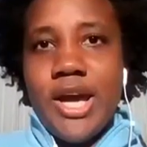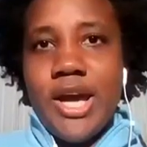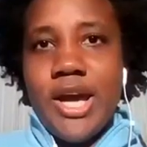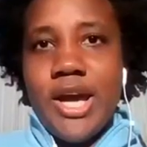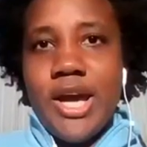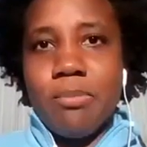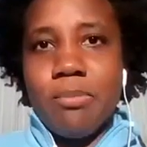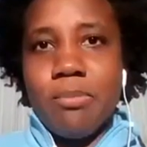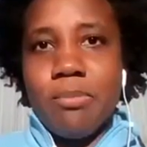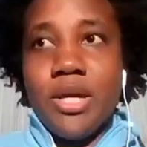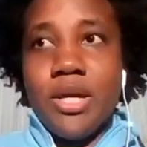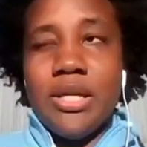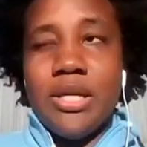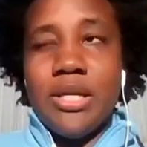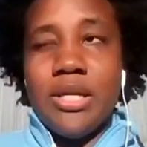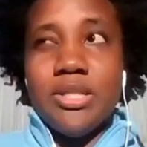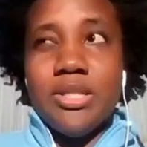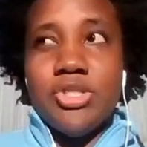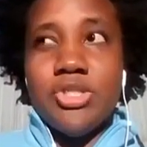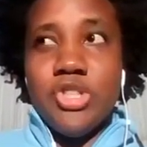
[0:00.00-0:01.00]
in
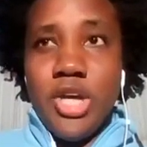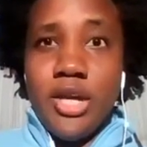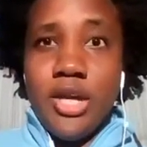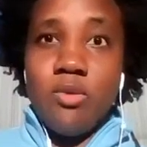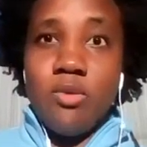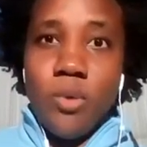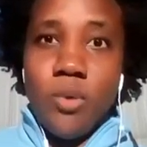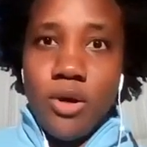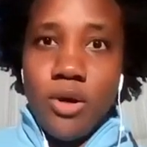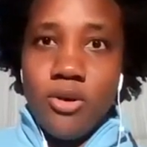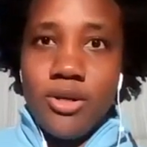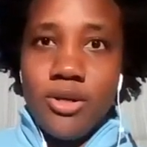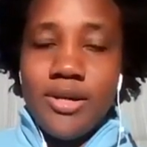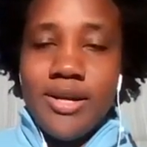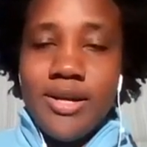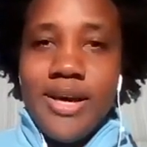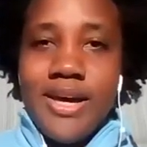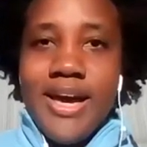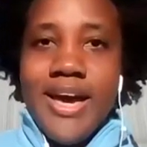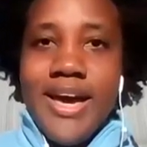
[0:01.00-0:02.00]
January
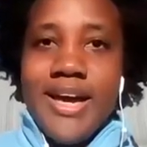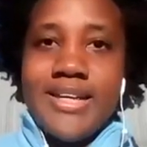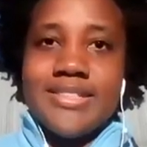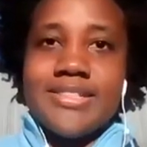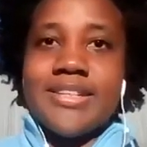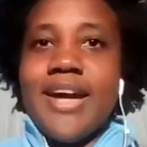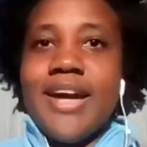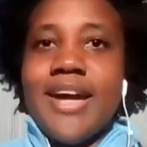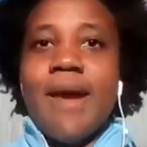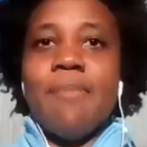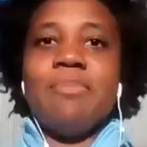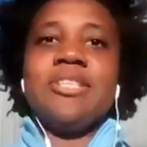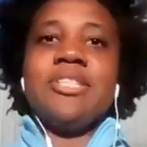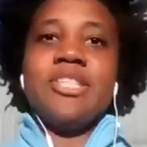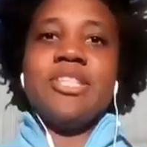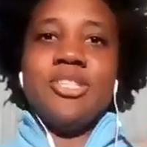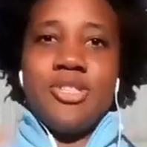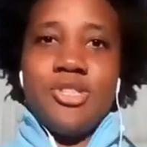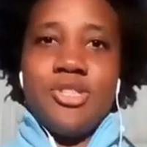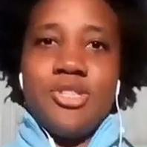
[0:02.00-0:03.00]
has a
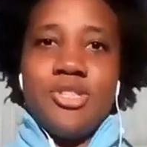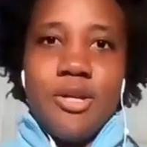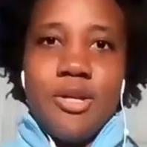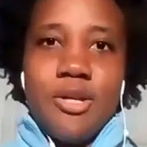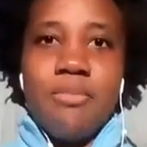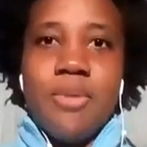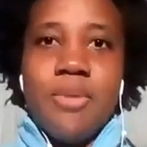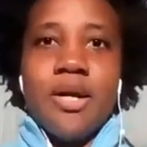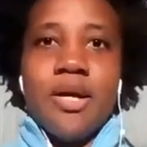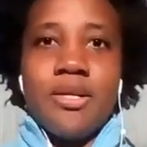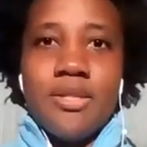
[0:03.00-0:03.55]
competition among